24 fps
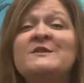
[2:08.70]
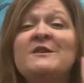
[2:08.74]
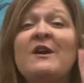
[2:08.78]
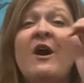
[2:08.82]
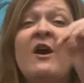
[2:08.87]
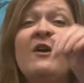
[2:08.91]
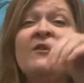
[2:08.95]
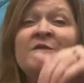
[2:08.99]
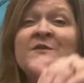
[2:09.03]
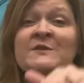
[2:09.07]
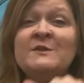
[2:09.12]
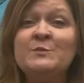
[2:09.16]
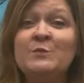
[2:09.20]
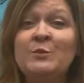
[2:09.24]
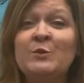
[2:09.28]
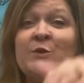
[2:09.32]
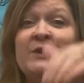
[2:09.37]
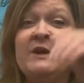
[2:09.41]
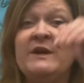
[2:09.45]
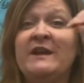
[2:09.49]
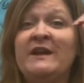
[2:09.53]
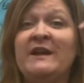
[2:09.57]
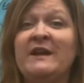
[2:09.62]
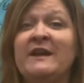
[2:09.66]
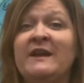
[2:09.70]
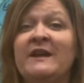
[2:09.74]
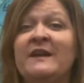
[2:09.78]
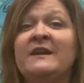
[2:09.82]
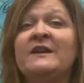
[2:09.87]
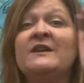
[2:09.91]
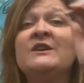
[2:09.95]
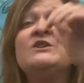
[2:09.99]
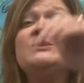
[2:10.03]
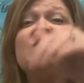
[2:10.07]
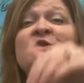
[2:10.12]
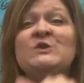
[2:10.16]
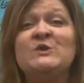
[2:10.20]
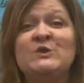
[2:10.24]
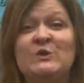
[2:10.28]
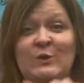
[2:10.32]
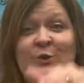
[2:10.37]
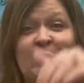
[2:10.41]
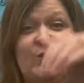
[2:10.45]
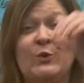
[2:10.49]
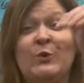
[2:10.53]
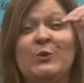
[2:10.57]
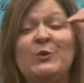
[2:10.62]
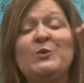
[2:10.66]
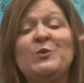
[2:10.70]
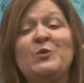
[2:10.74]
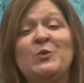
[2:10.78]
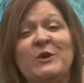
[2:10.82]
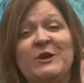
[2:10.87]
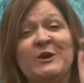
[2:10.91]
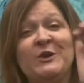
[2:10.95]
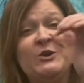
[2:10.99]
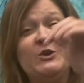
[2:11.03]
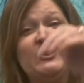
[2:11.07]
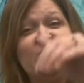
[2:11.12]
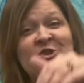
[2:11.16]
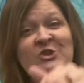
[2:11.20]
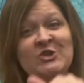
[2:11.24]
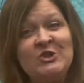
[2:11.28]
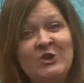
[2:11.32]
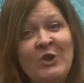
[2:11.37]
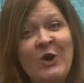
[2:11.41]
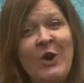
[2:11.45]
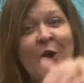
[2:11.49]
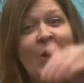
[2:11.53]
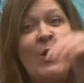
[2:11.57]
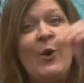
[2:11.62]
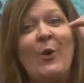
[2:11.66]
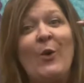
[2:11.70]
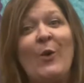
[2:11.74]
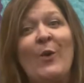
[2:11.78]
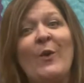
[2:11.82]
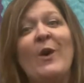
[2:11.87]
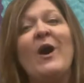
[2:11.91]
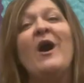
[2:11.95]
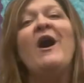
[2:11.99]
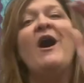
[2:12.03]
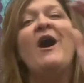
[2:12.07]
of spring soon will show.